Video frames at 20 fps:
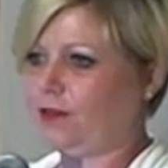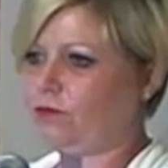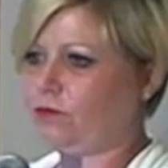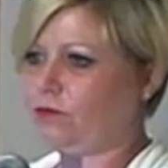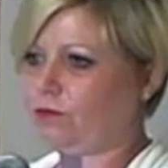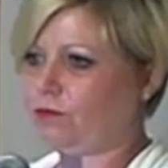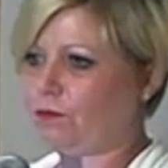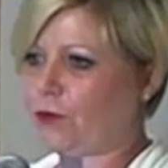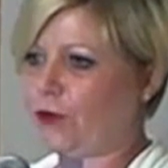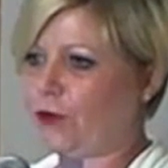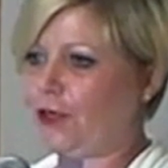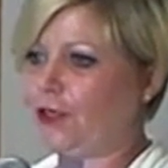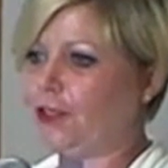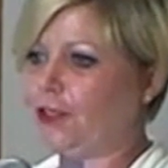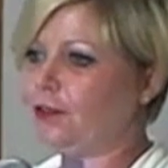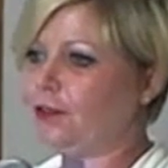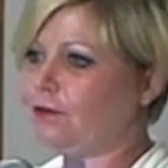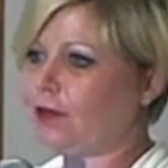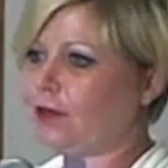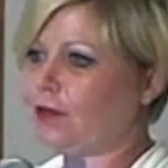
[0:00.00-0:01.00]

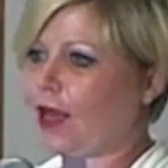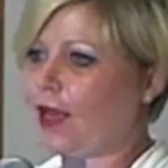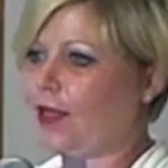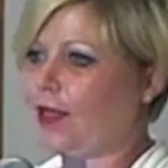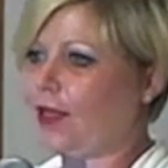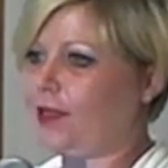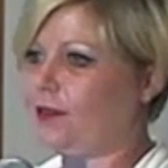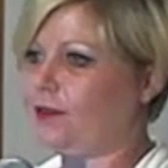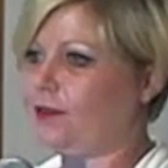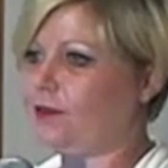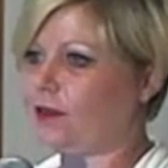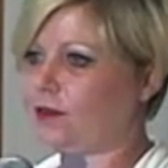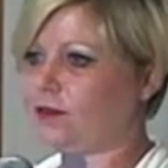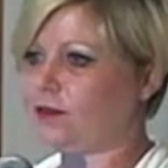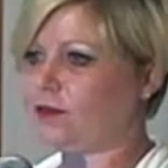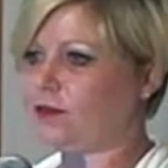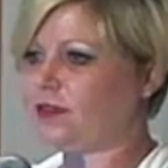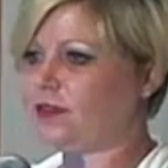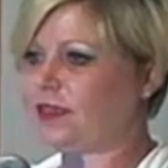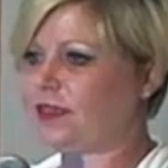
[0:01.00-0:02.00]
printer and
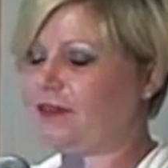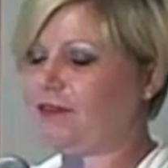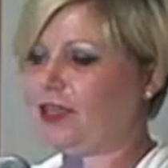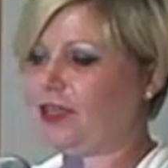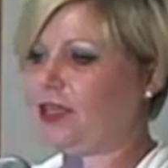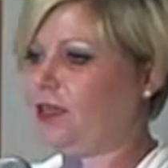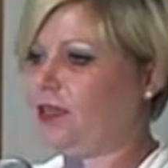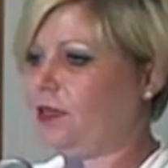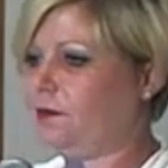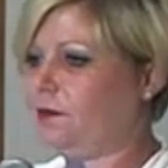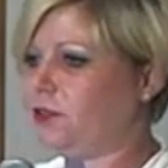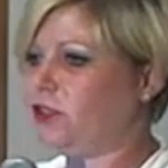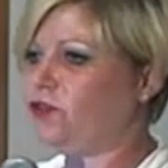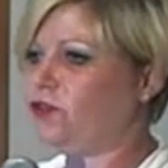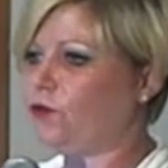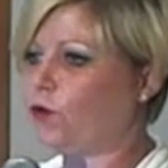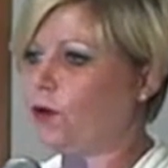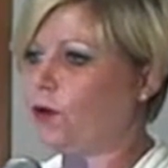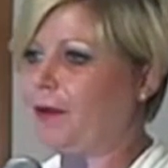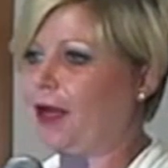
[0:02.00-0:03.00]
save it in an image
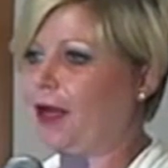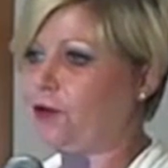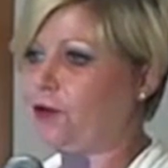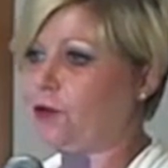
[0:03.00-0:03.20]
format.